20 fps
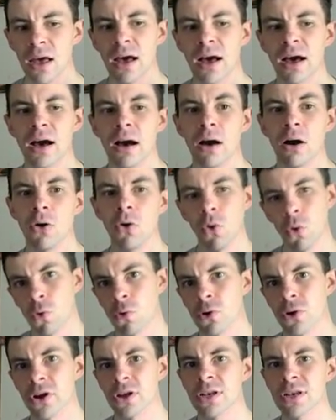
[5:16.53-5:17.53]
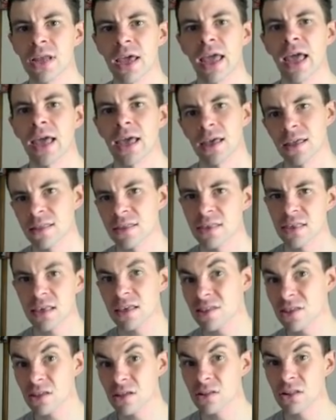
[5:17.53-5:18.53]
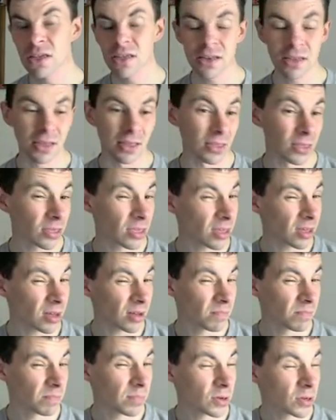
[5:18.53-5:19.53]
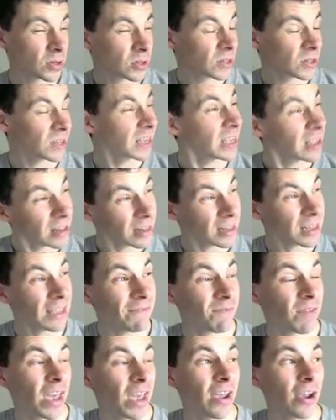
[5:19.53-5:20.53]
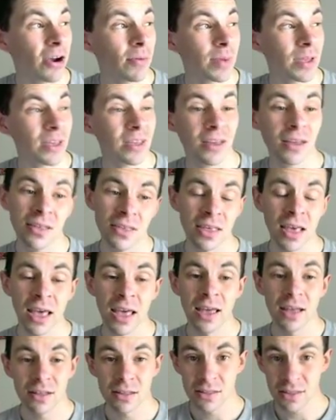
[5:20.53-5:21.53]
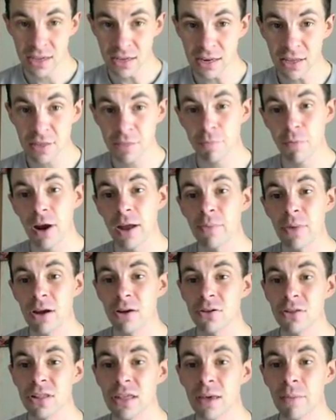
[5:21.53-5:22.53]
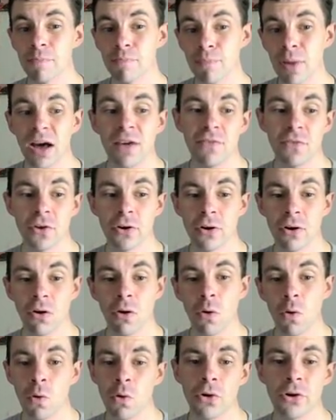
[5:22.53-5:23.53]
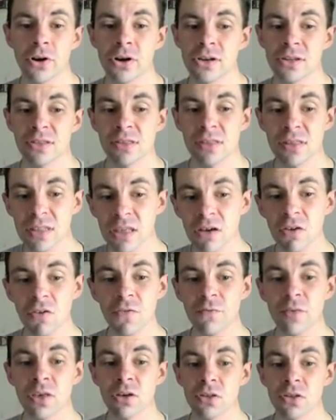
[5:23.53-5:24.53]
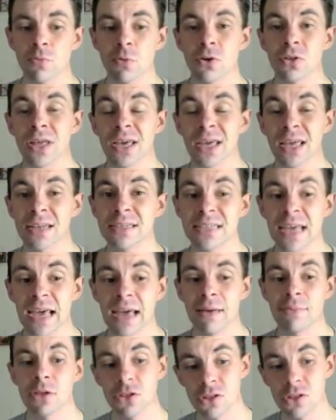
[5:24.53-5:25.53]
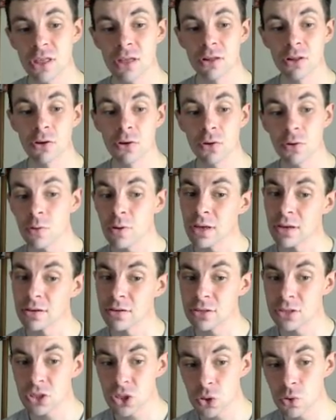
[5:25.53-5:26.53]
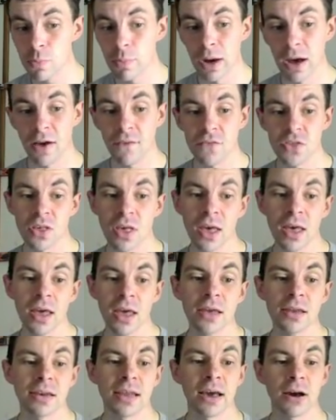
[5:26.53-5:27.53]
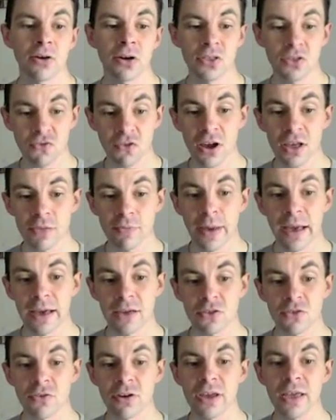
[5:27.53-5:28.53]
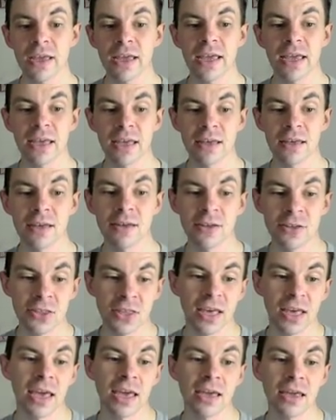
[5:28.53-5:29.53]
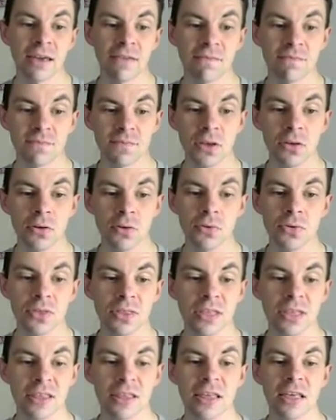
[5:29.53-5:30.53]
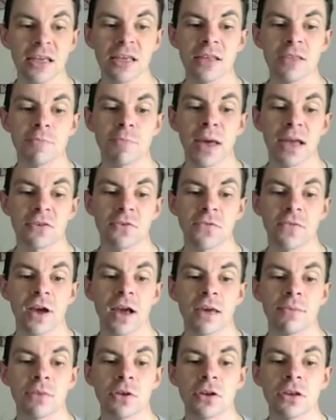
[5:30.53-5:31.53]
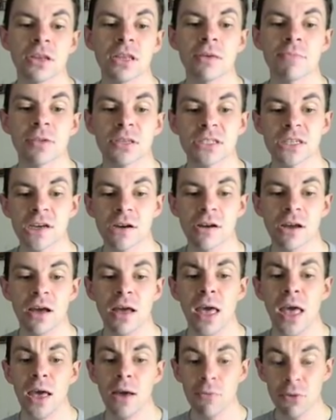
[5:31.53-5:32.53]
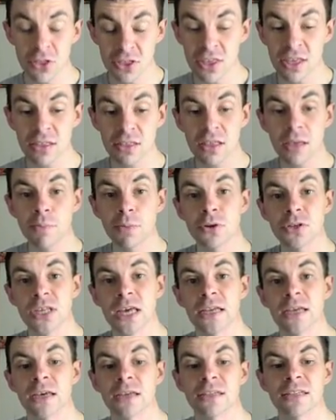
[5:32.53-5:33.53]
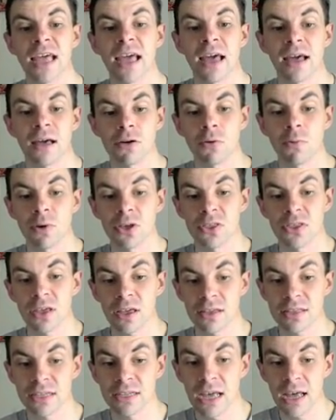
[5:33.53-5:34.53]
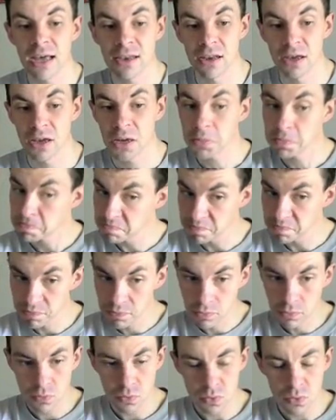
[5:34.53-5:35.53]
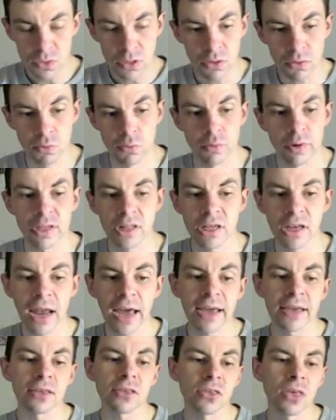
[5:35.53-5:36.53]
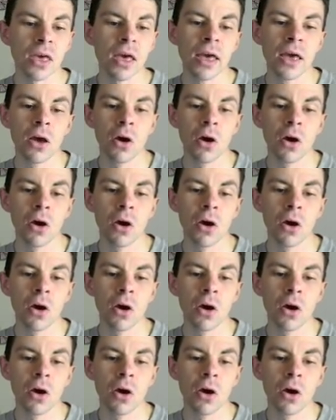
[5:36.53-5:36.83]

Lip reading: Auron and CG Lid is completely fair, because Lid is primarily a buffer. Auron still feels more like a damage dealer who can do buffs. Now, his Trust Mastery is a Confused, Disease, Petrify Immunity materia with 60% attack with a katana. Really nice.